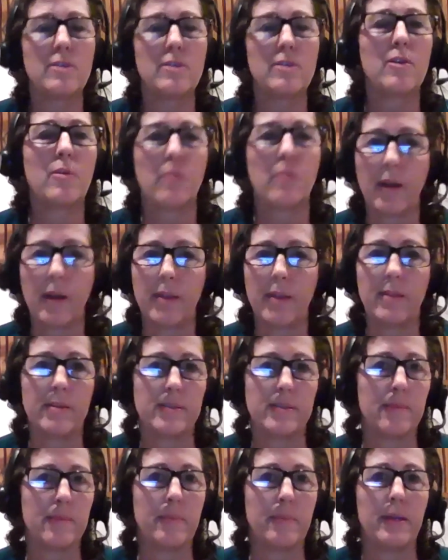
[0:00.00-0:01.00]
They're a way
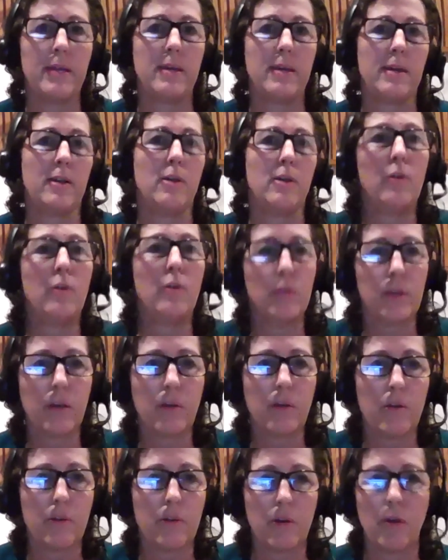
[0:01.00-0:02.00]
that somebody can own
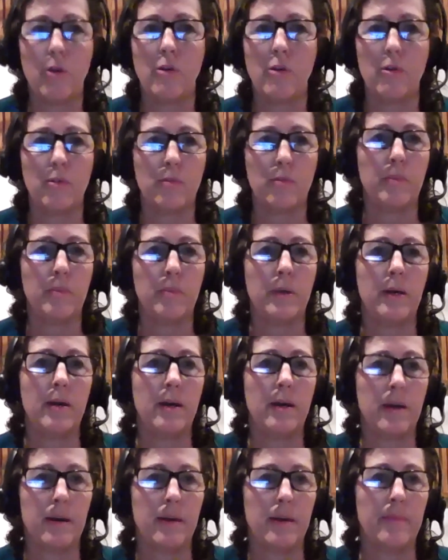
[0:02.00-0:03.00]
their own home,
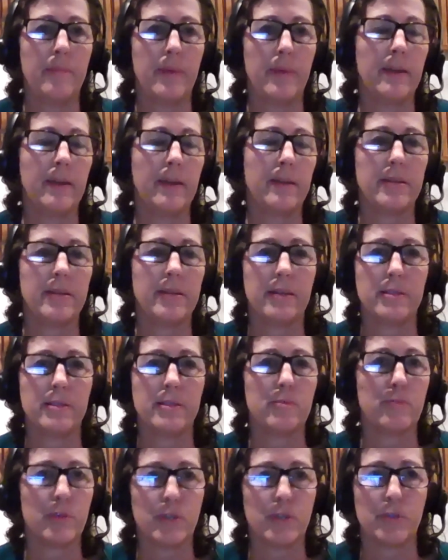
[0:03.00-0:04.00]
and it
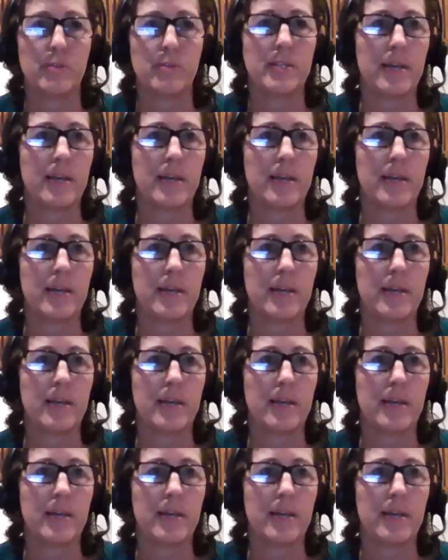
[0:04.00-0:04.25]
does reduce